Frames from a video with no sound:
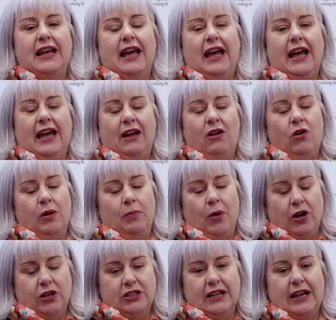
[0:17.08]
on a
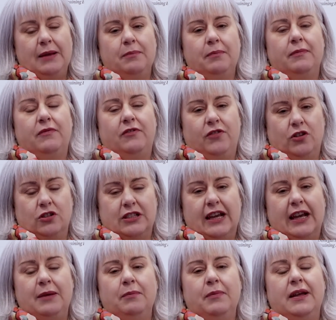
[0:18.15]
part-time,
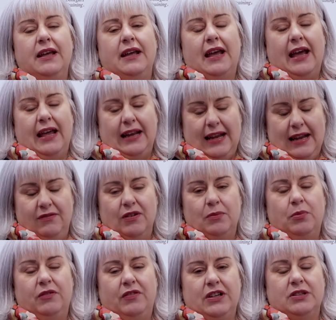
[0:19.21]
full-time and evening
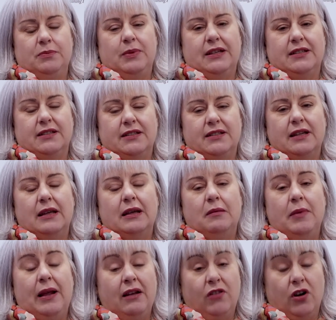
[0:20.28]
provision basis.
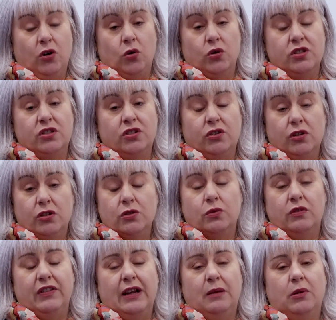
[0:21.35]
Many of our courses are also
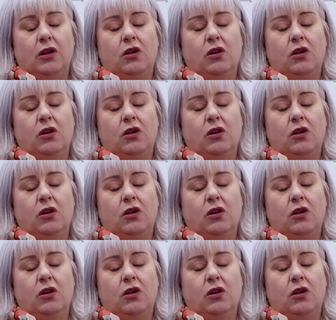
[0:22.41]
available